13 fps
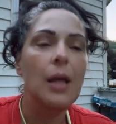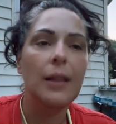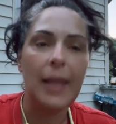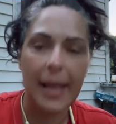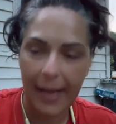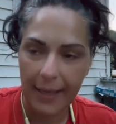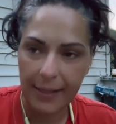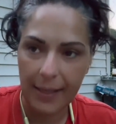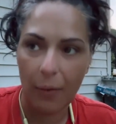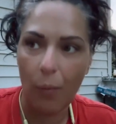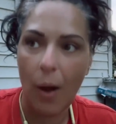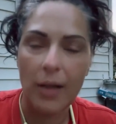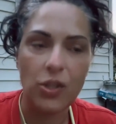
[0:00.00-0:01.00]
I
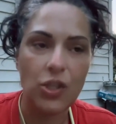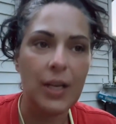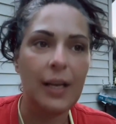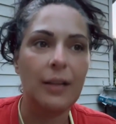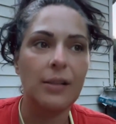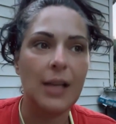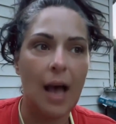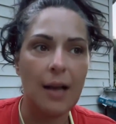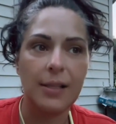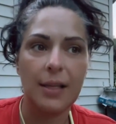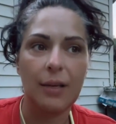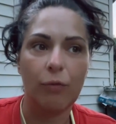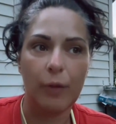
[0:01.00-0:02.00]
said, watching
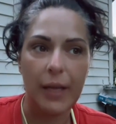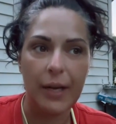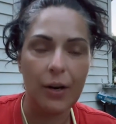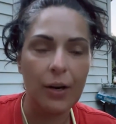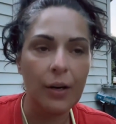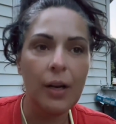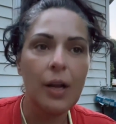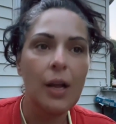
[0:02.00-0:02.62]
Toxic Reader,